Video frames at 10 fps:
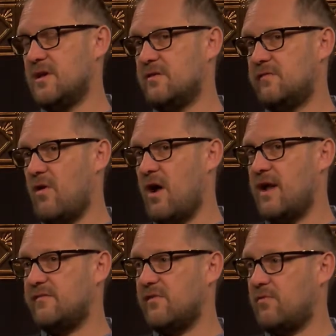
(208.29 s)
So I
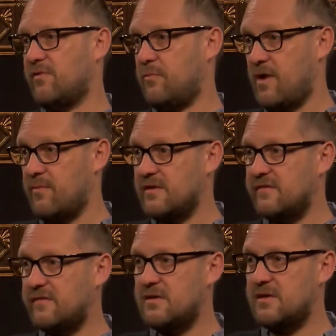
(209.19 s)
start with a
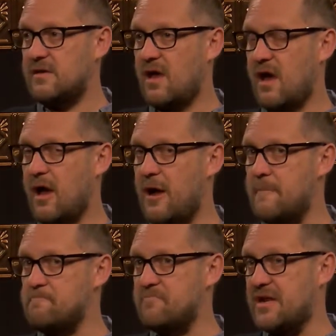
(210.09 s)
premise,
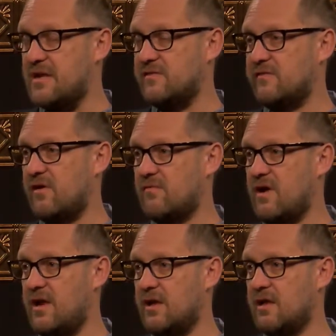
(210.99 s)
and I just start
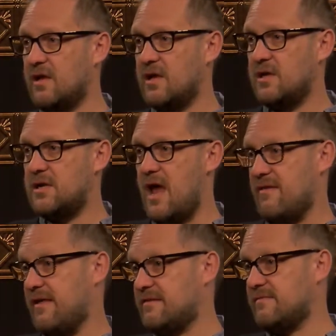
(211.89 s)
writing. Now
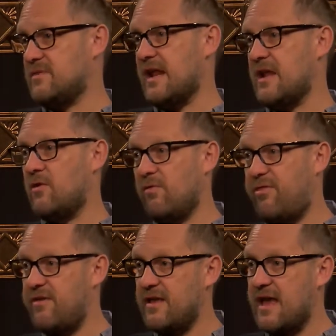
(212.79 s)
that doesn't mean I don't
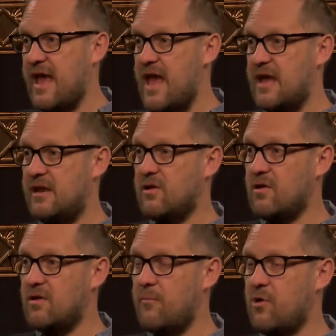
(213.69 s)
think ahead.
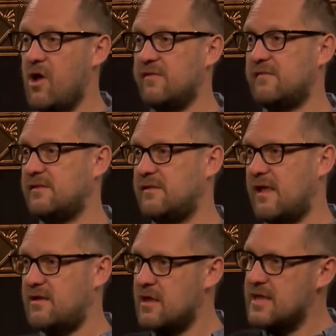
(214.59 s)
I'm constantly
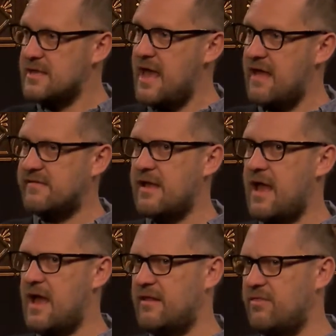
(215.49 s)
casting
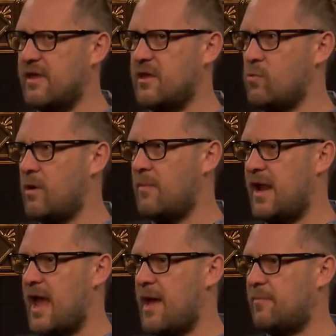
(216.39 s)
ahead and thinking what might
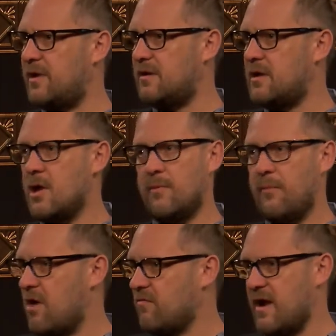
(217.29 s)
happen, but I'm
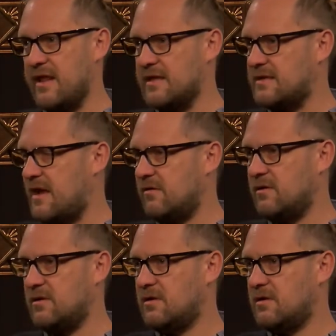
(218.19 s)
not writing it down.